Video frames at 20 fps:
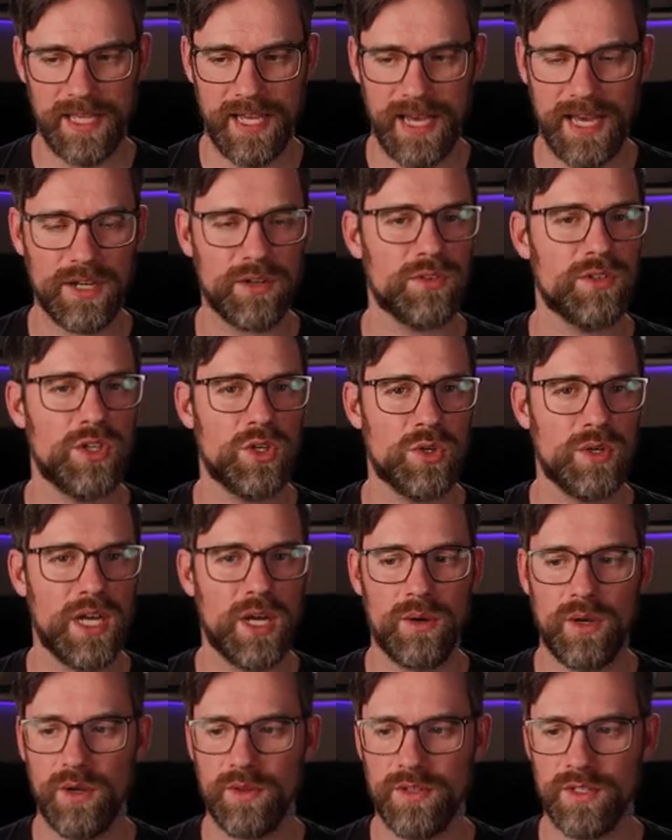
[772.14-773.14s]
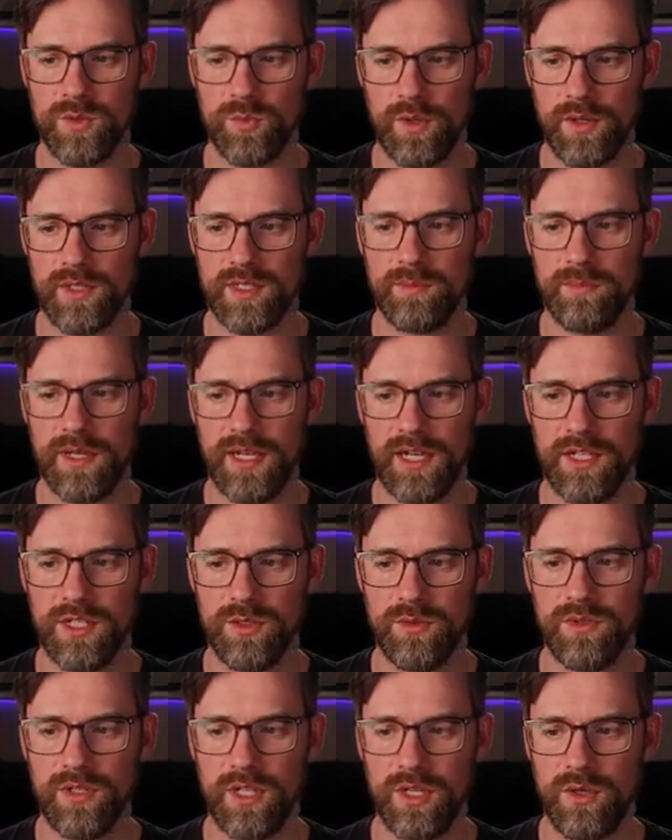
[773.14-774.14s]
I don't know how all this works, but I
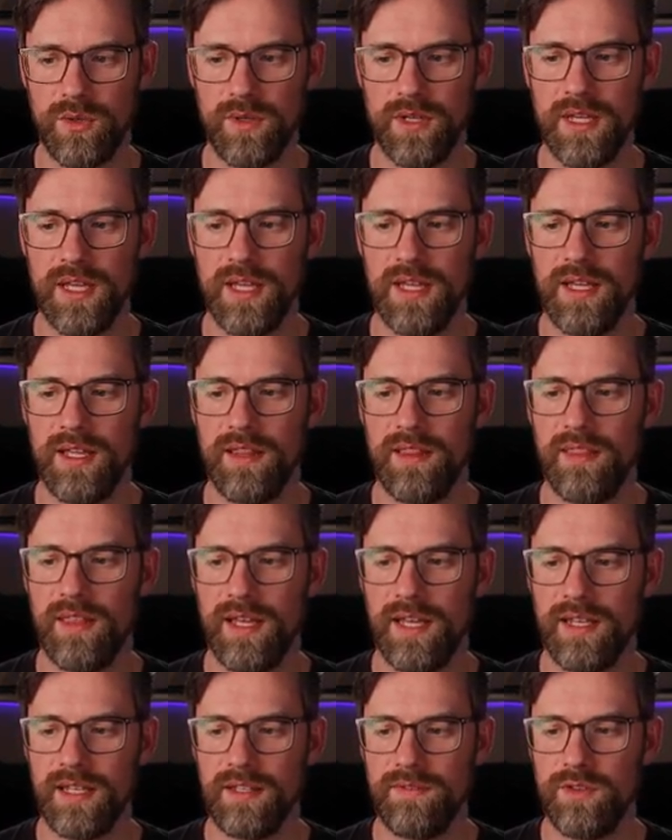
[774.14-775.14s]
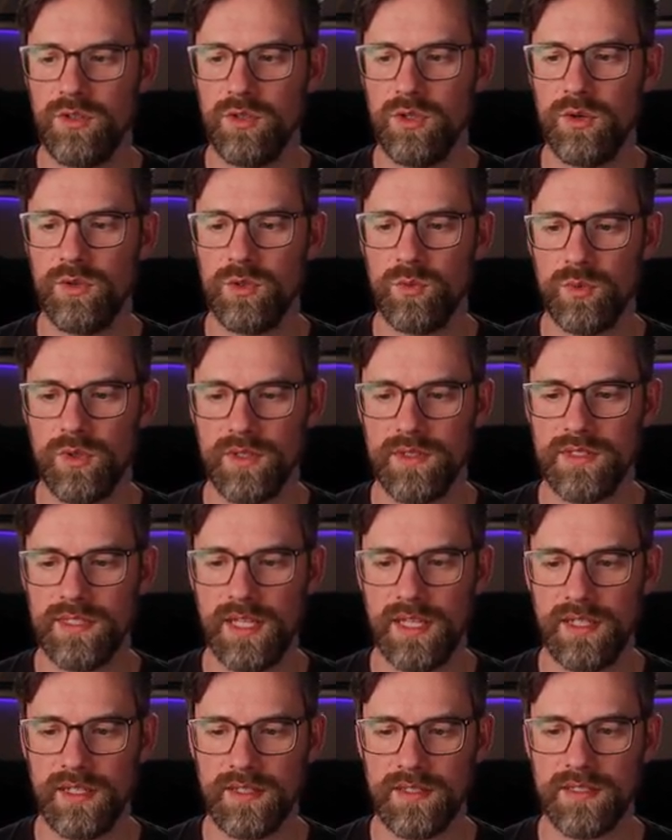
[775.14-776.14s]
do know that if you go to world
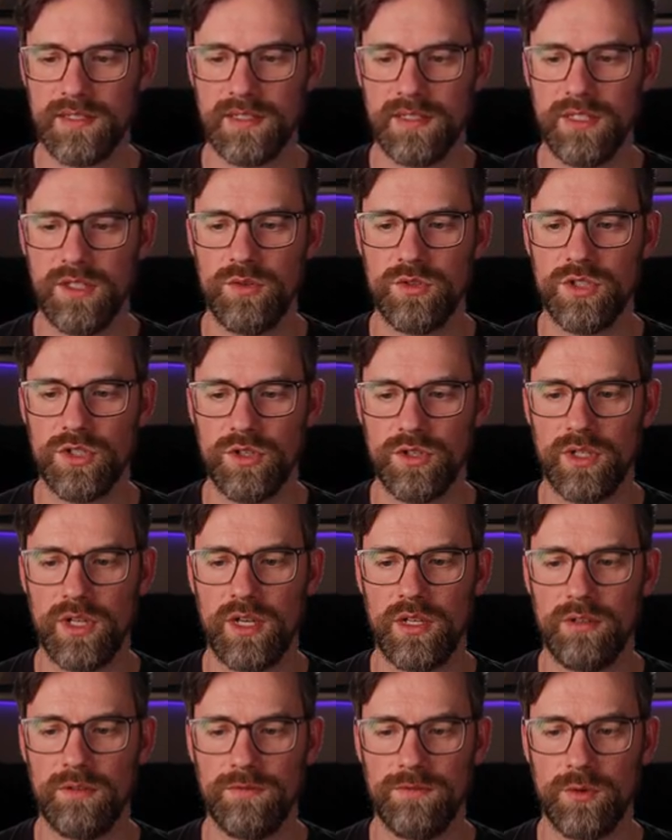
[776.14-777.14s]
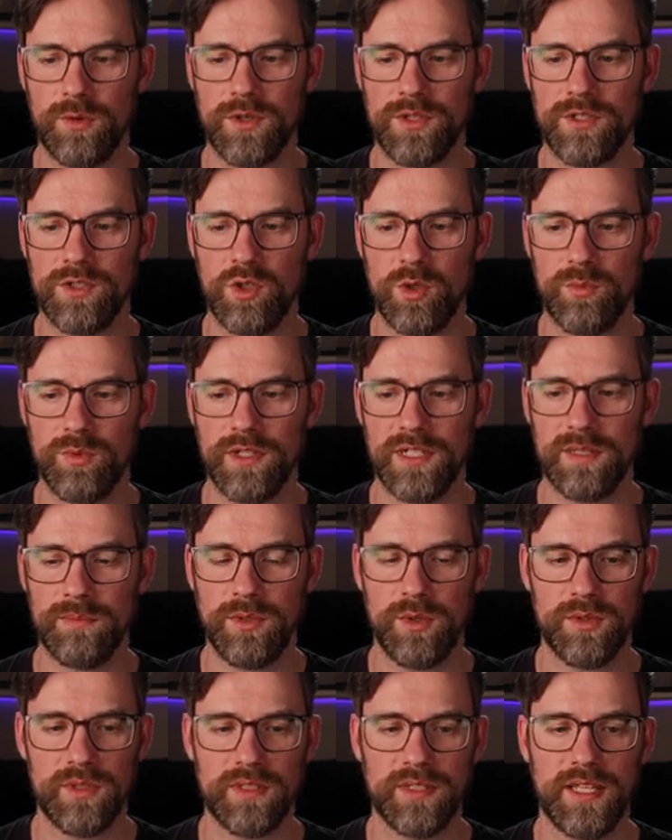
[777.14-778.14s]
settings, you turn on force no
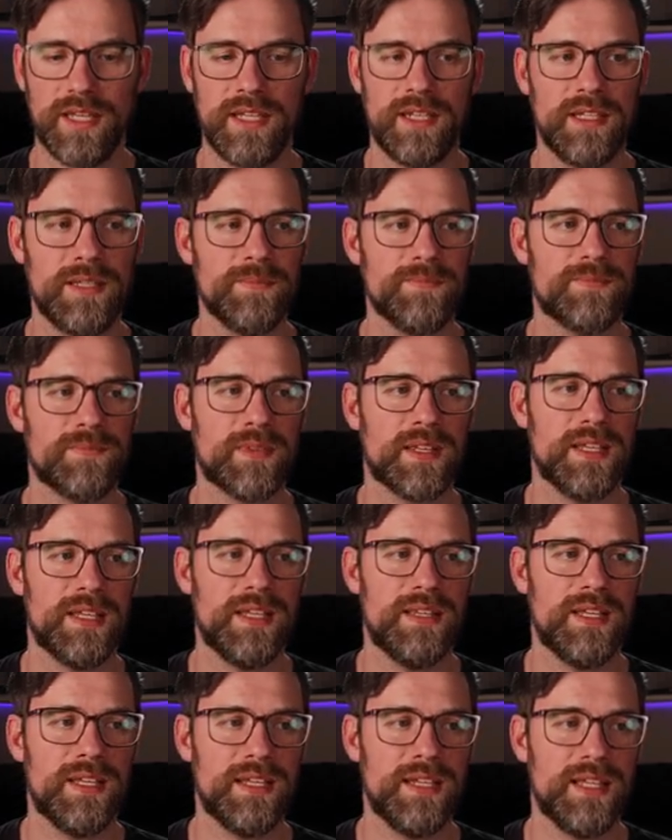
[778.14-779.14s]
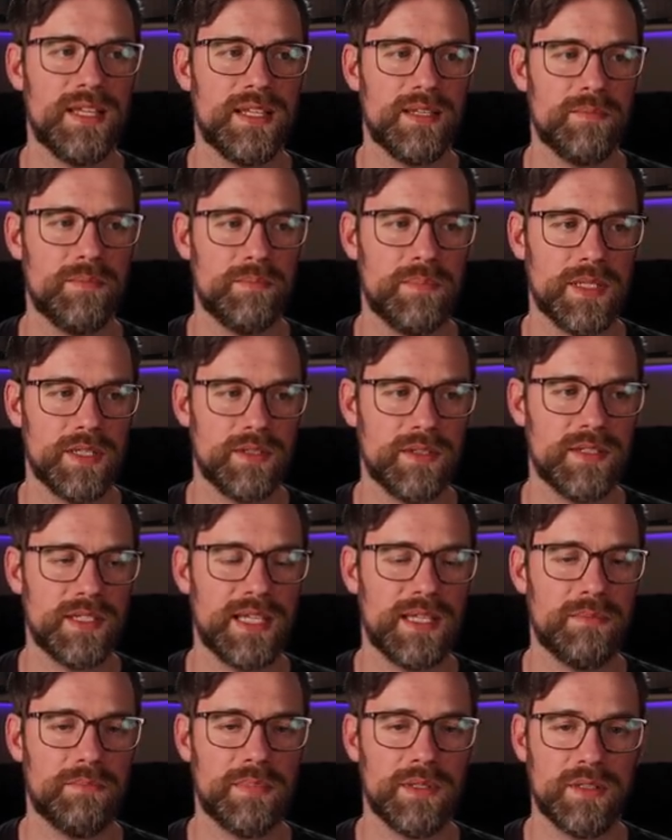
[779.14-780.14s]
pre-computed lighting and then hit build
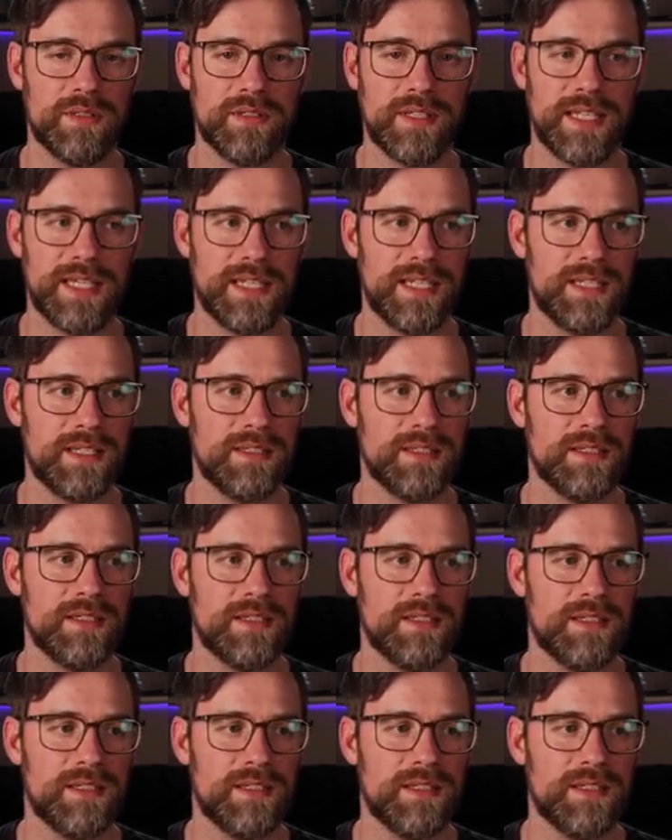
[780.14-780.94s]
and build lighting.